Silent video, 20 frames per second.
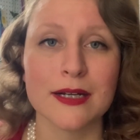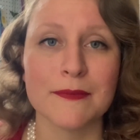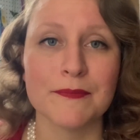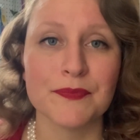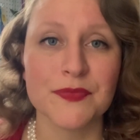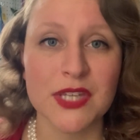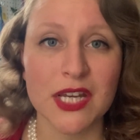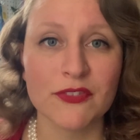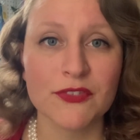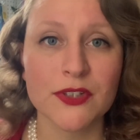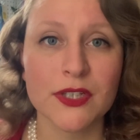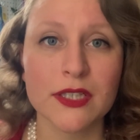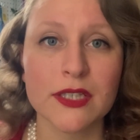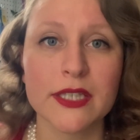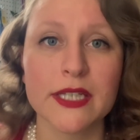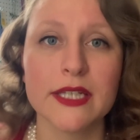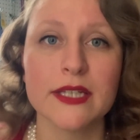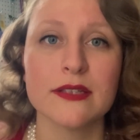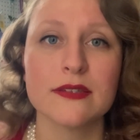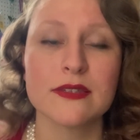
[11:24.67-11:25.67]

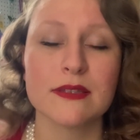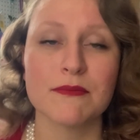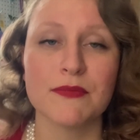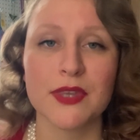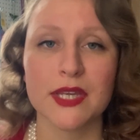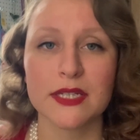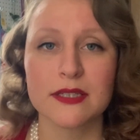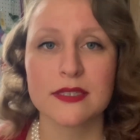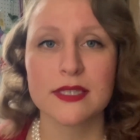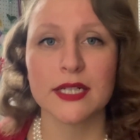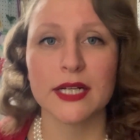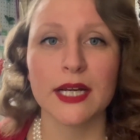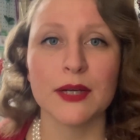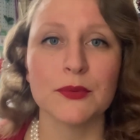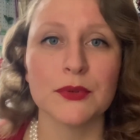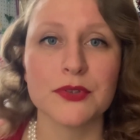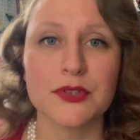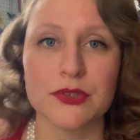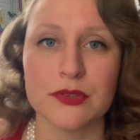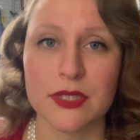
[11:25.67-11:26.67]
Definitely some things that I
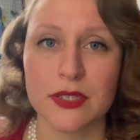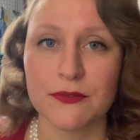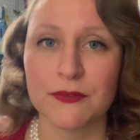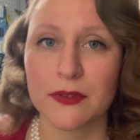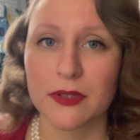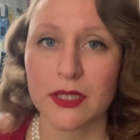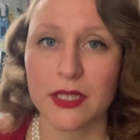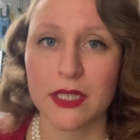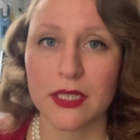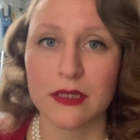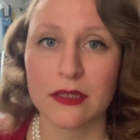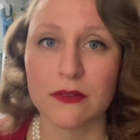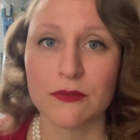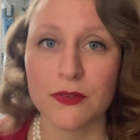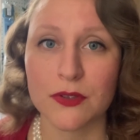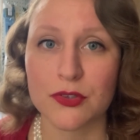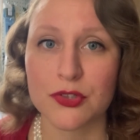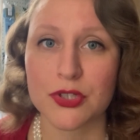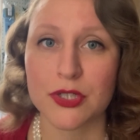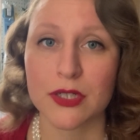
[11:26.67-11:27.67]
will do differently in the
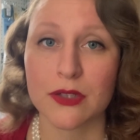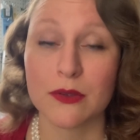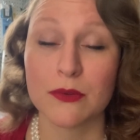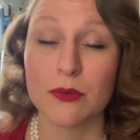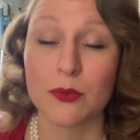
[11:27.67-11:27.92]
future.